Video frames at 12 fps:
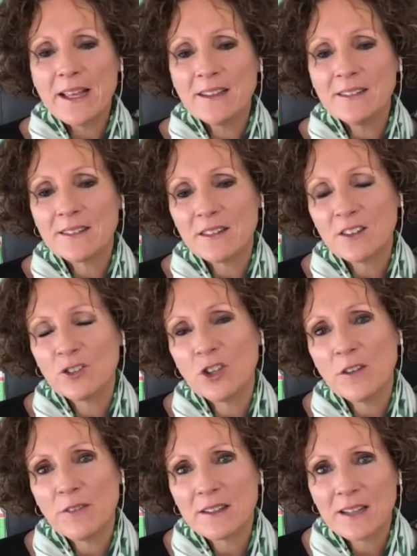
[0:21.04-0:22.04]
is
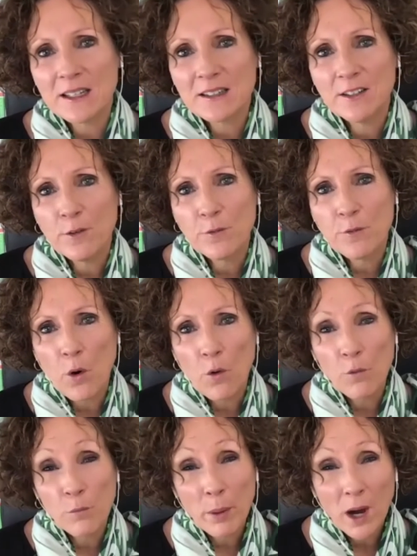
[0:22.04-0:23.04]
the chief executive
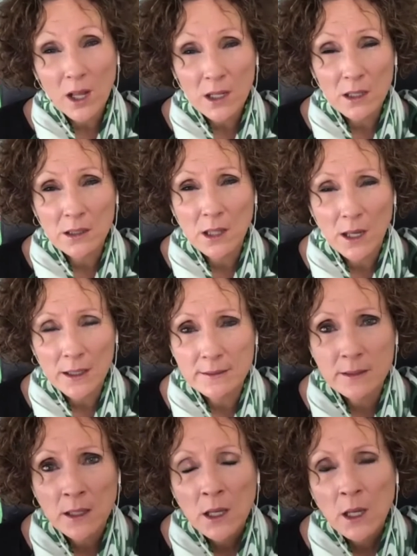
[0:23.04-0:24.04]
of Pilot
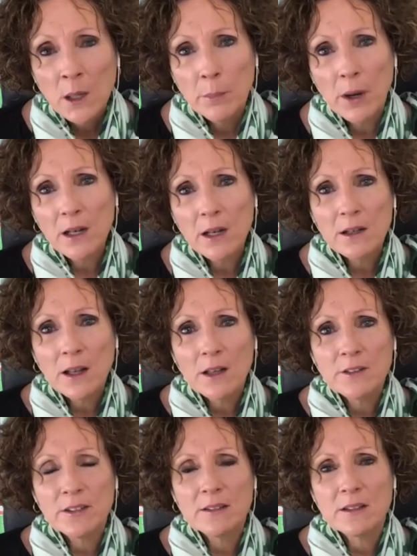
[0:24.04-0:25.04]
Light. Pilot
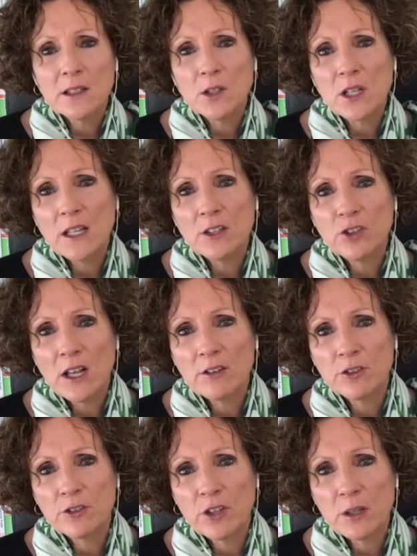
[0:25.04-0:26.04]
Light is a UK
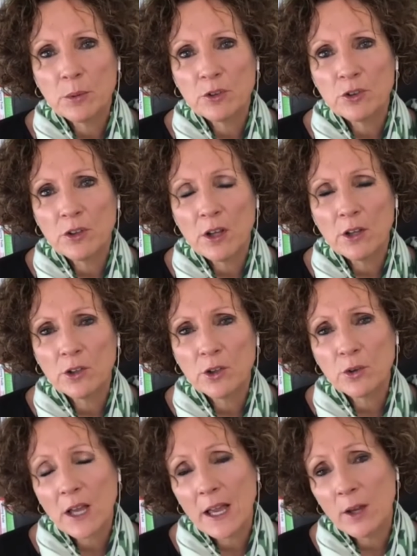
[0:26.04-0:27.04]
charity, which is
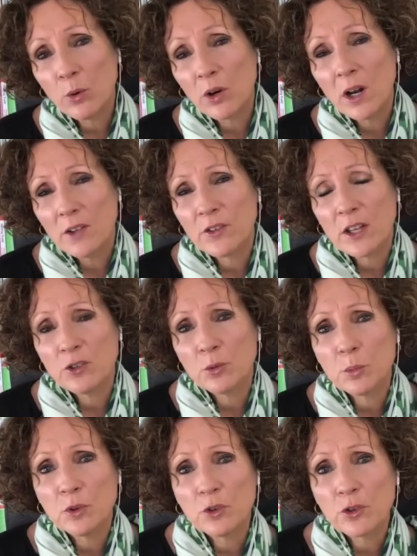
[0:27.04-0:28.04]
a UK
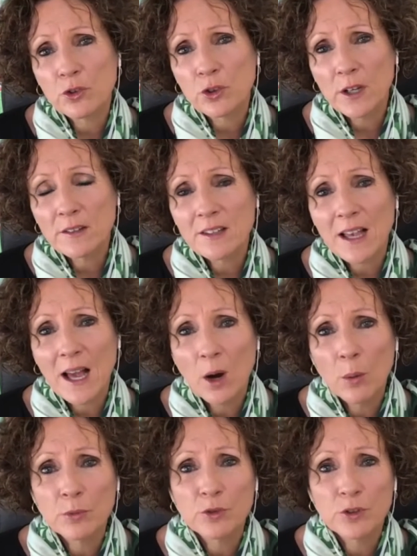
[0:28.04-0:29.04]
organisation which is trying to
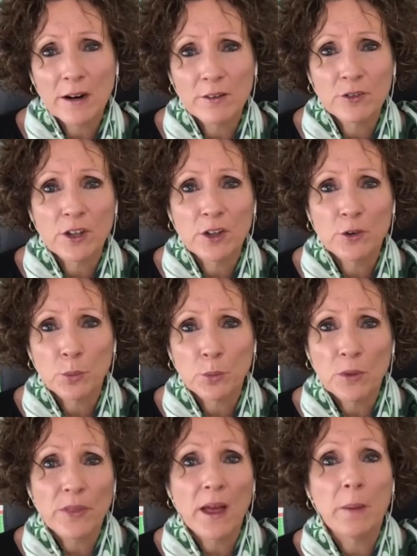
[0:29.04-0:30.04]
help
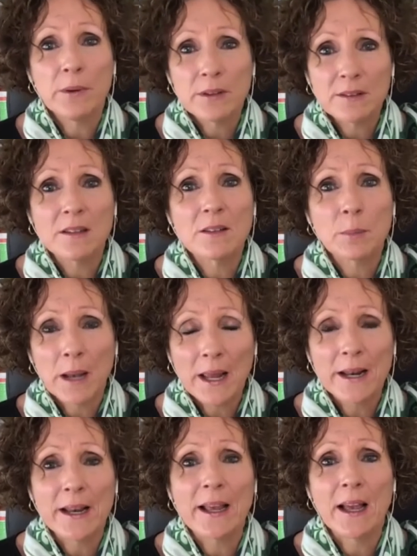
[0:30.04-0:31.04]
charities with their business
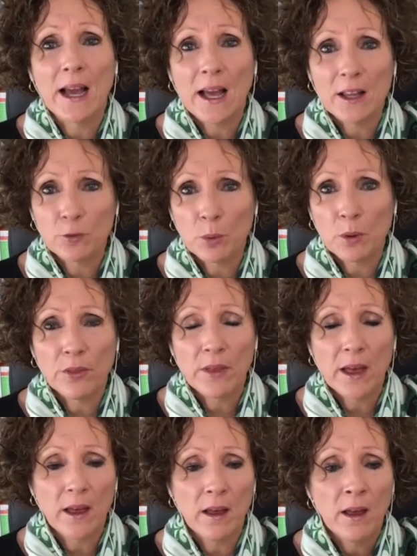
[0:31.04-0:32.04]
planning and
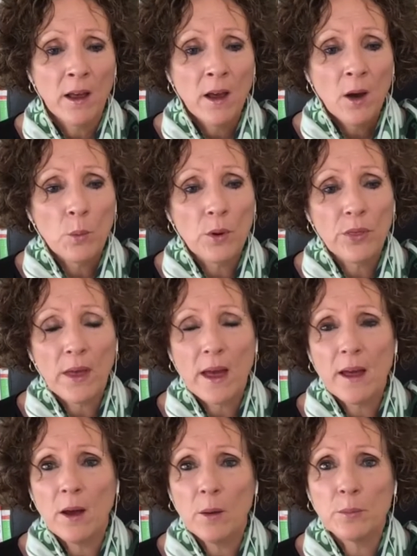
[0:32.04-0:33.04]
with their
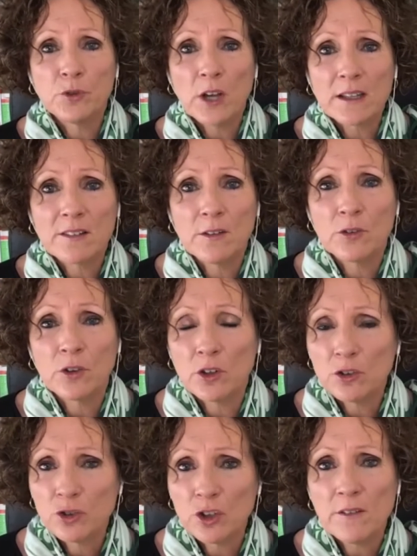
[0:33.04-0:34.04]

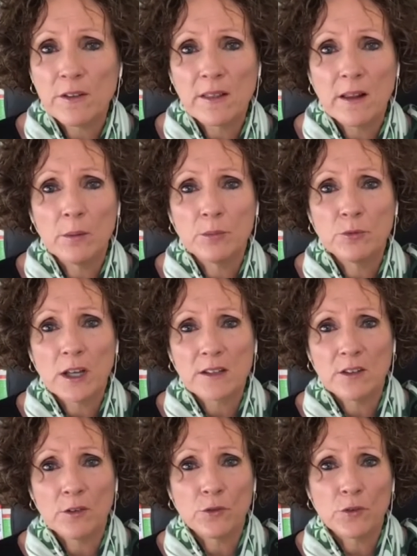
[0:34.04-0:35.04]
objectives and achieving their
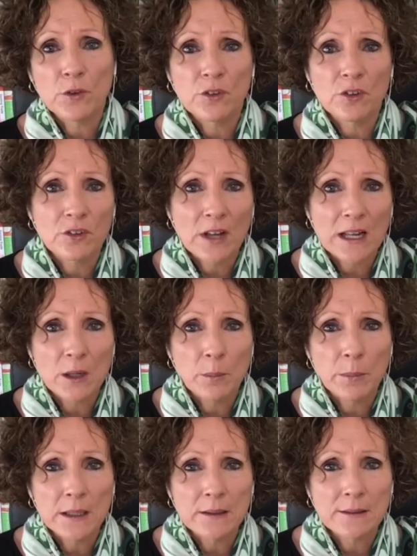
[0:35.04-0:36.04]
objectives for
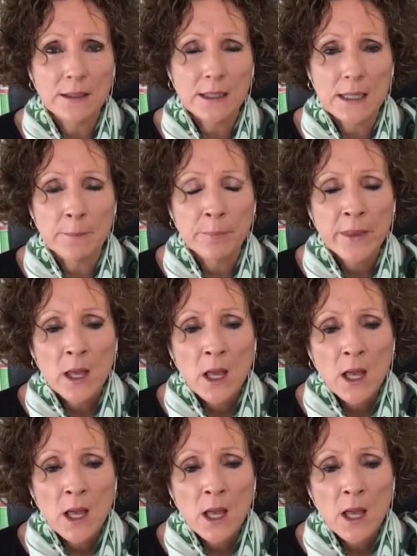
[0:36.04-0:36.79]
sustainability.